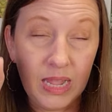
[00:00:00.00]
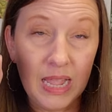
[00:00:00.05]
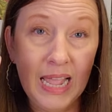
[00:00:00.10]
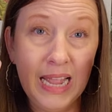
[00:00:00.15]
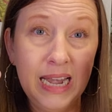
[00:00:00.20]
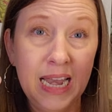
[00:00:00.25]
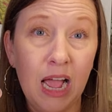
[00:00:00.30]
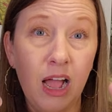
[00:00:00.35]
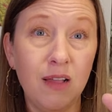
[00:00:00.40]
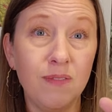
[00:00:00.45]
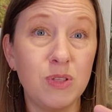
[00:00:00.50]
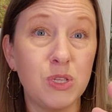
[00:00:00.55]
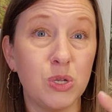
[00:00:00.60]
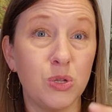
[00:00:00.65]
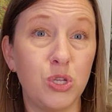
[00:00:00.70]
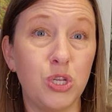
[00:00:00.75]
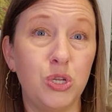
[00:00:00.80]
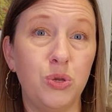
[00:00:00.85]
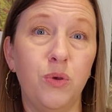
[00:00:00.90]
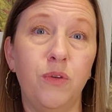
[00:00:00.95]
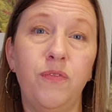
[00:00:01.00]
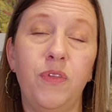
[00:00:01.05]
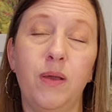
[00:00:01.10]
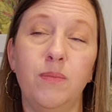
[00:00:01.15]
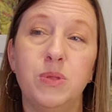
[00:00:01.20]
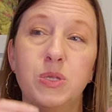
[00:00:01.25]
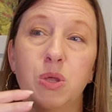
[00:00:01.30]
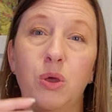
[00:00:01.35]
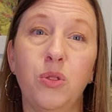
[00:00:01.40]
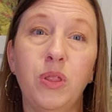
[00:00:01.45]
And now I've sold 2 of
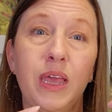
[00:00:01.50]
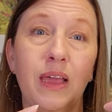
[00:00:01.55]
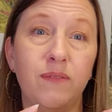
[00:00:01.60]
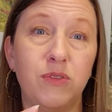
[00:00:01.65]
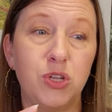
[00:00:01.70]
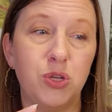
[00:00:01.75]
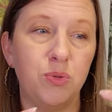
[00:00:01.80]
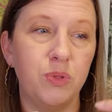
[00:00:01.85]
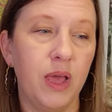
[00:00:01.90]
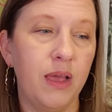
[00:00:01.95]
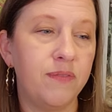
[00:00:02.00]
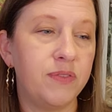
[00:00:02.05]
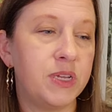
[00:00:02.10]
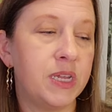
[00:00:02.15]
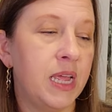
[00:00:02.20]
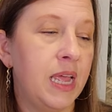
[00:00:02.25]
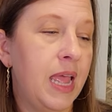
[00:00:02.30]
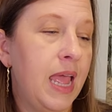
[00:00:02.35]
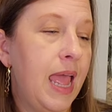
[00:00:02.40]
them, so I only have 2 left.